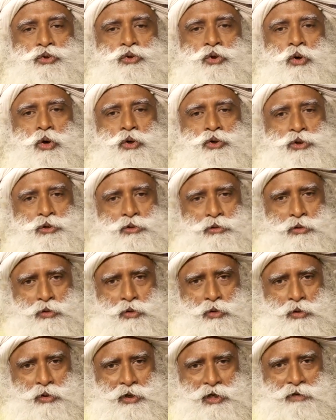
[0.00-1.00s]
So,
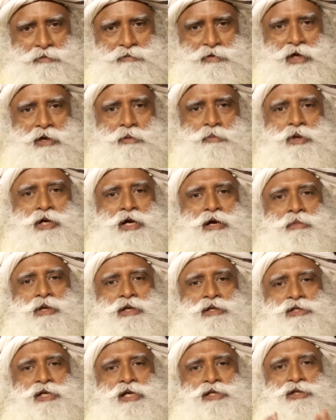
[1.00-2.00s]
slowly we are
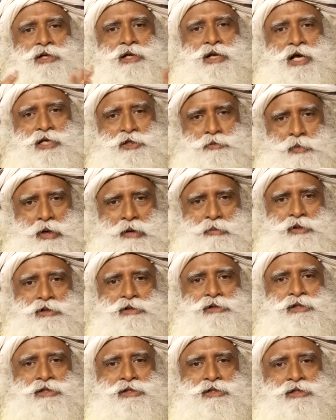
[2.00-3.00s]
becoming such glass
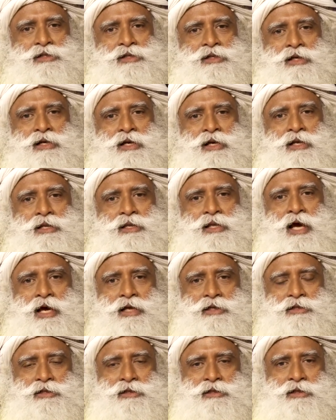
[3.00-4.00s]
bubbles
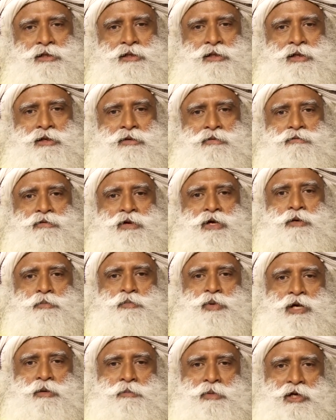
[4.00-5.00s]
that we are
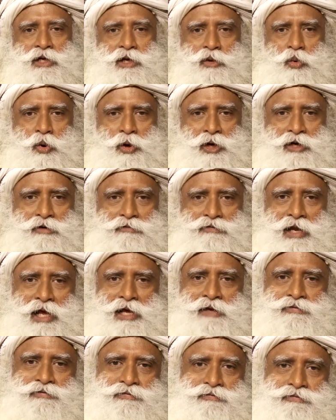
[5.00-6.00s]
becoming devoid of
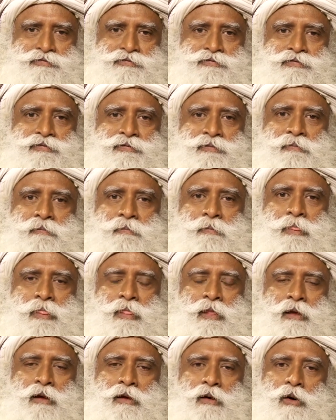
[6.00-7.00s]
life.
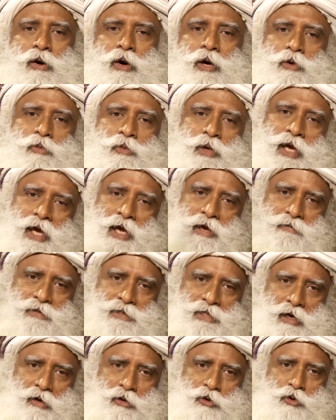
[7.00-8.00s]
All we have
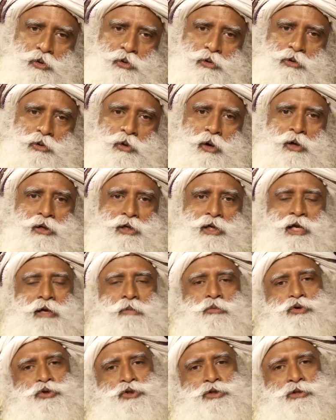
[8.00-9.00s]
is our own thought and
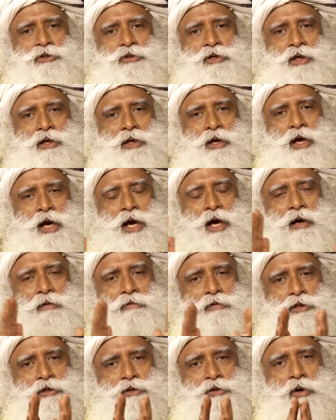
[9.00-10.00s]
emotion.
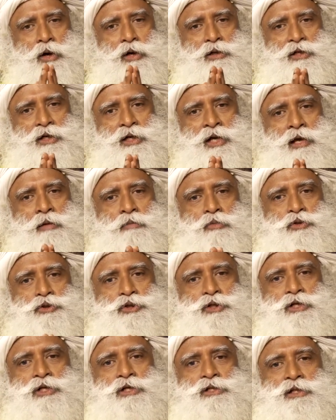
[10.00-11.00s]
Our thought and
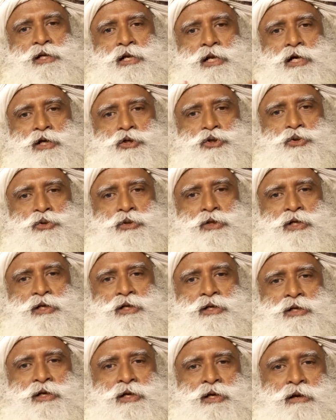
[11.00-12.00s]
emotion is a
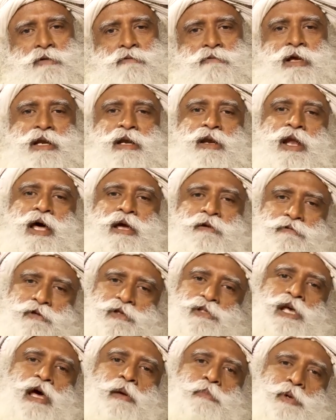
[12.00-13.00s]
luxury when life
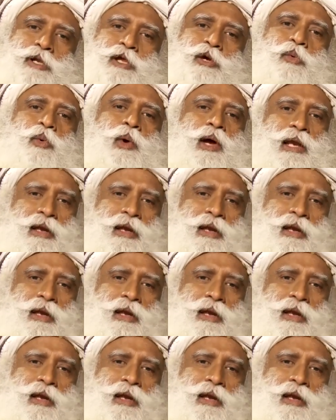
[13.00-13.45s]
is happening